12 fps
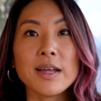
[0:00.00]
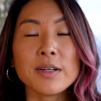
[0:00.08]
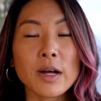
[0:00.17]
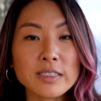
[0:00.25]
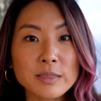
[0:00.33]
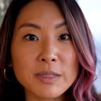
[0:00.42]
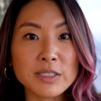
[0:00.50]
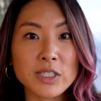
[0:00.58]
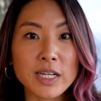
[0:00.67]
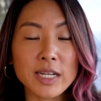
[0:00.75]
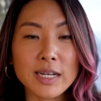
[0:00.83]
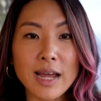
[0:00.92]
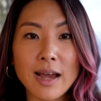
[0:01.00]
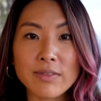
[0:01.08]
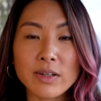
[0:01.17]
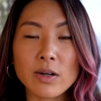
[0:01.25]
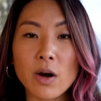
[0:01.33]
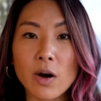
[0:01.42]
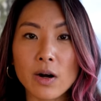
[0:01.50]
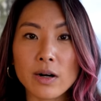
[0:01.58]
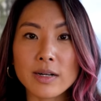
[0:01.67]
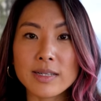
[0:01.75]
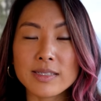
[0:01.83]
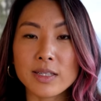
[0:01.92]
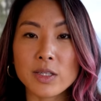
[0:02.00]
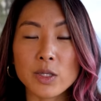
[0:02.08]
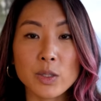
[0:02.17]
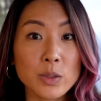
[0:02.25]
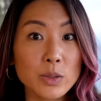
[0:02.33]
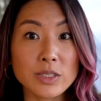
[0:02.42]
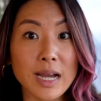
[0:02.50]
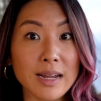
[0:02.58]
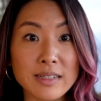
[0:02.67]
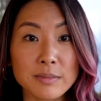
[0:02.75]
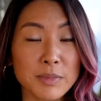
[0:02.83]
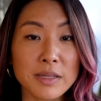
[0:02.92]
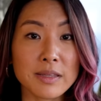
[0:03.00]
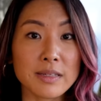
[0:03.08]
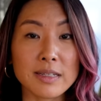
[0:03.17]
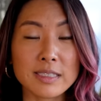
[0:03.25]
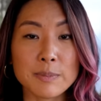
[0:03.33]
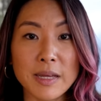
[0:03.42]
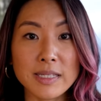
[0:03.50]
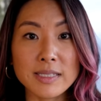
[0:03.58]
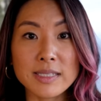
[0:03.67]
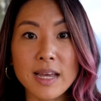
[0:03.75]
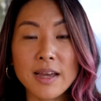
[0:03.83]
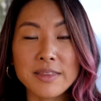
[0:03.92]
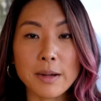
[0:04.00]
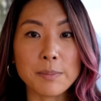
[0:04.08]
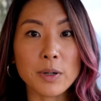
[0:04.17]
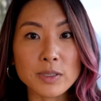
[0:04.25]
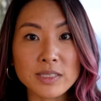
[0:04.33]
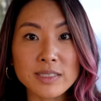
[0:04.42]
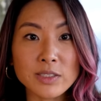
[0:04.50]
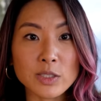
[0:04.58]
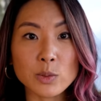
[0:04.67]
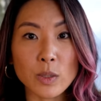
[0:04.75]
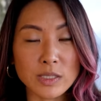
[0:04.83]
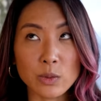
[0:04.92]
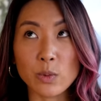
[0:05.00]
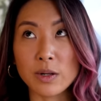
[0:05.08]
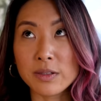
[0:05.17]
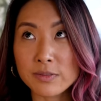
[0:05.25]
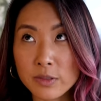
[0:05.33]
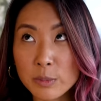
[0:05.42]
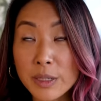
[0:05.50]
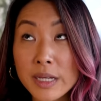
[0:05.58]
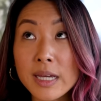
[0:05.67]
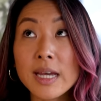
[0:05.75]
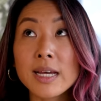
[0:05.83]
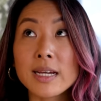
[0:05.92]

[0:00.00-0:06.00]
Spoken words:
Not to mention, having a car is a huge added monthly expense that personally just wasn't worth it for me,